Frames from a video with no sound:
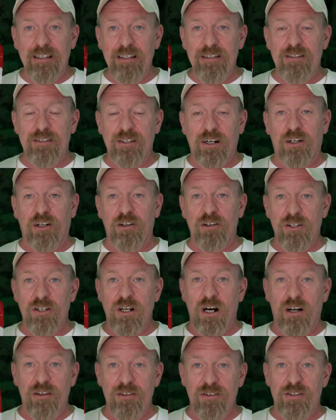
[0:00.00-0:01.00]
these suckers
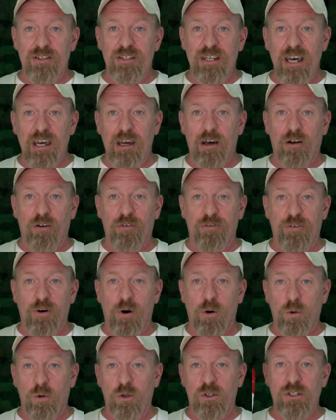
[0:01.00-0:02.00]
on sale,
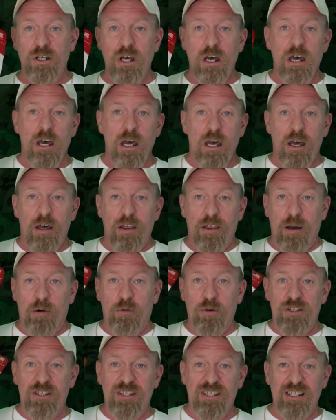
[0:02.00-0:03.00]
folks. It
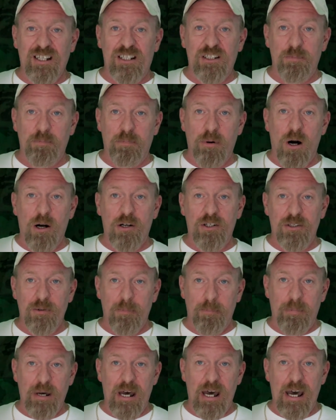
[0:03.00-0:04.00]
was six bucks a
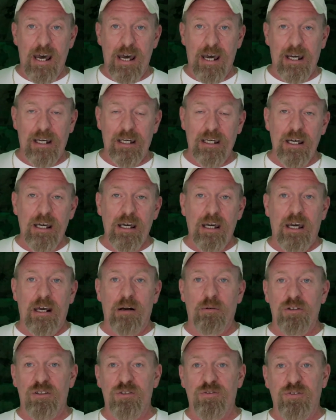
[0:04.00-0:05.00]
bag, and
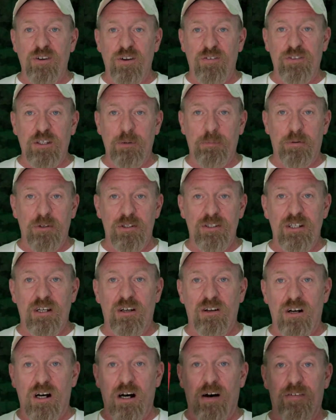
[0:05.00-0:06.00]
it was fifty
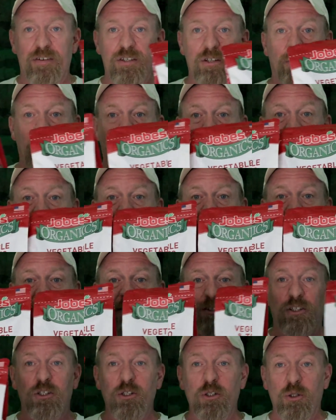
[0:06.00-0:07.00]
percent off, so I got
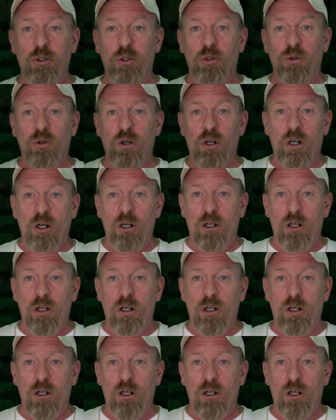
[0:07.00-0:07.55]
two,